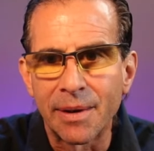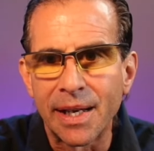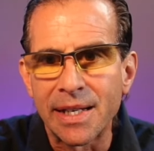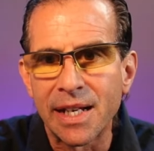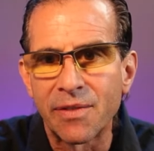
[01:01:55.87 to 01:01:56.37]

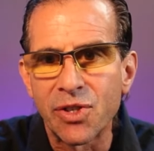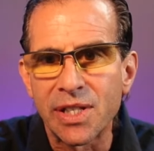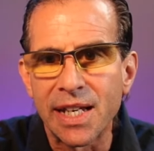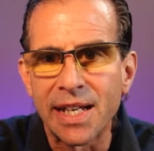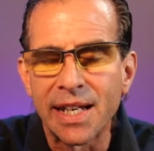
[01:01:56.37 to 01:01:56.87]
Instead of
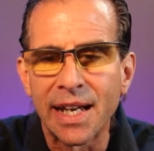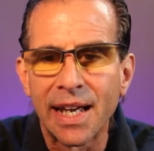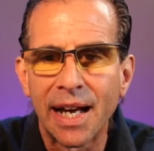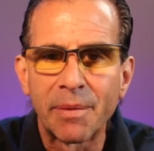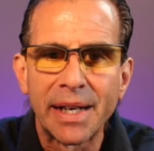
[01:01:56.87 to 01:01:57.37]
just eating,
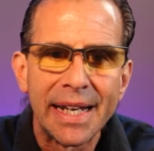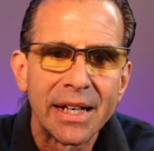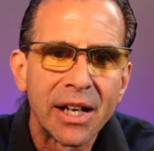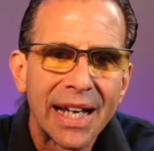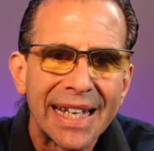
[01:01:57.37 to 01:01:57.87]
I'm going to eat
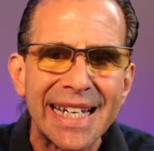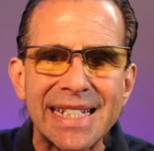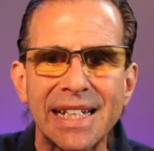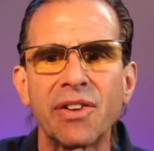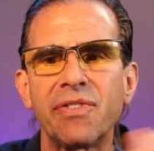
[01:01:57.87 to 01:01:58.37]
at
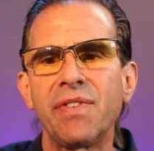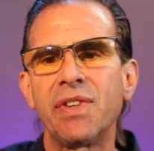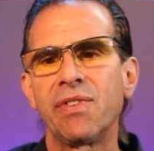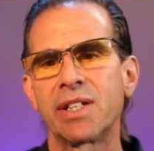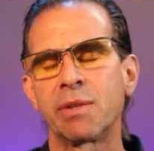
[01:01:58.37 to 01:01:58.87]
least another
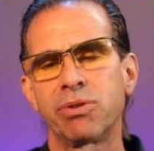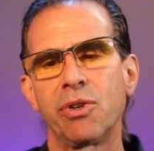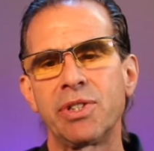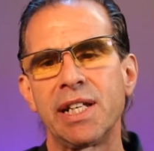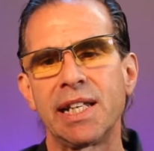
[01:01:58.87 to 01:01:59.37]
50 grams of
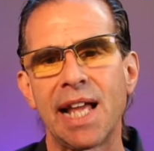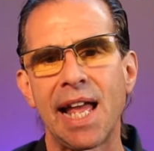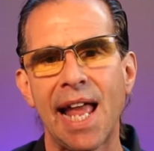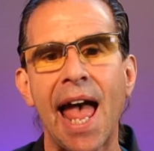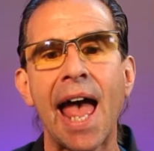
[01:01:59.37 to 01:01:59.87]
protein a
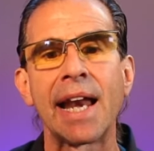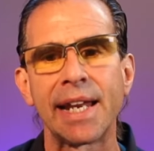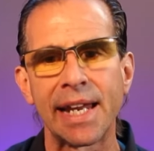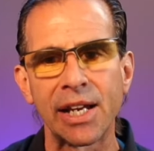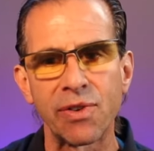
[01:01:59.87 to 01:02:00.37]
day and
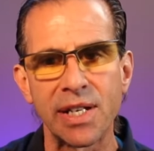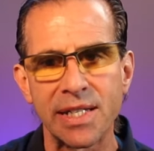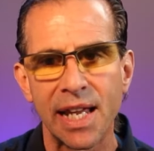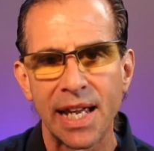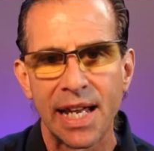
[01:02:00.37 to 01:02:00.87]
increase